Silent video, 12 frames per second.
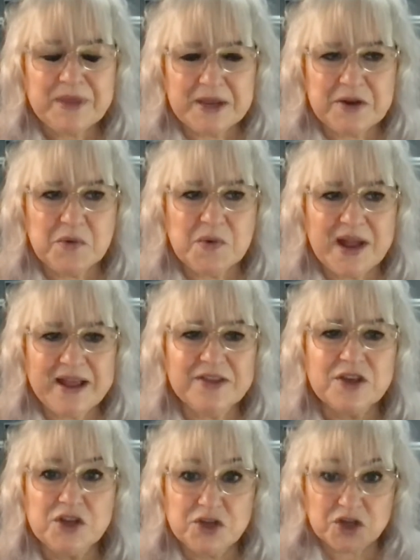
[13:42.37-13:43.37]
in a way
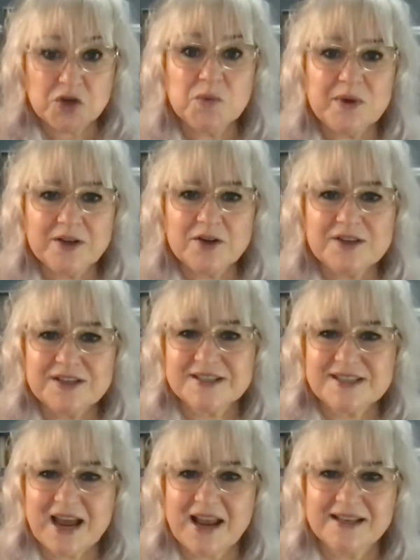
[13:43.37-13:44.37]
that you will
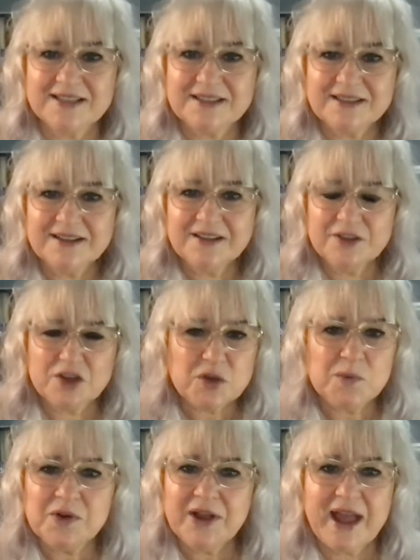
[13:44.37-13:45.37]
understand, that
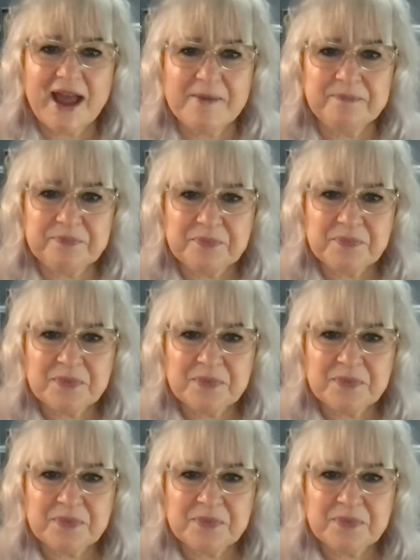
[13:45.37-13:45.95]
you will get.